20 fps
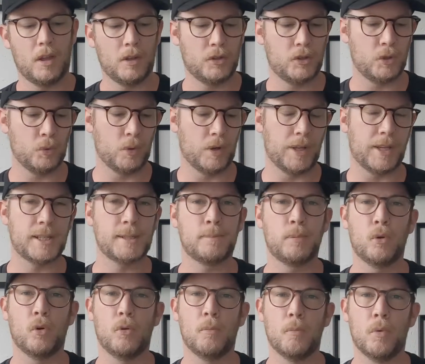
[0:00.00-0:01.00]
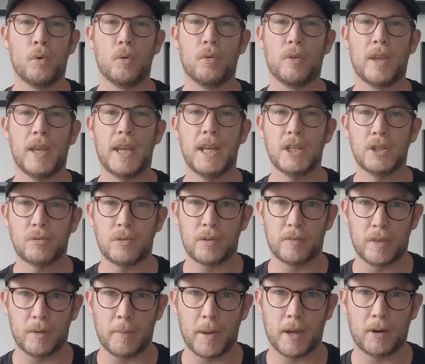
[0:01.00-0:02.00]
Do you want to explore more of the history
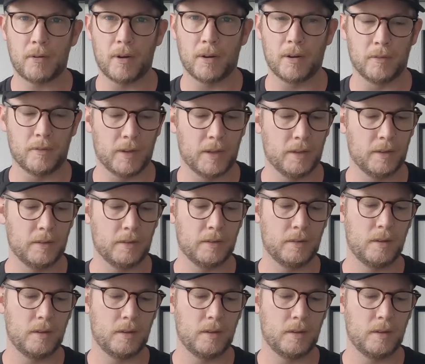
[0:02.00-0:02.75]
of the background of it?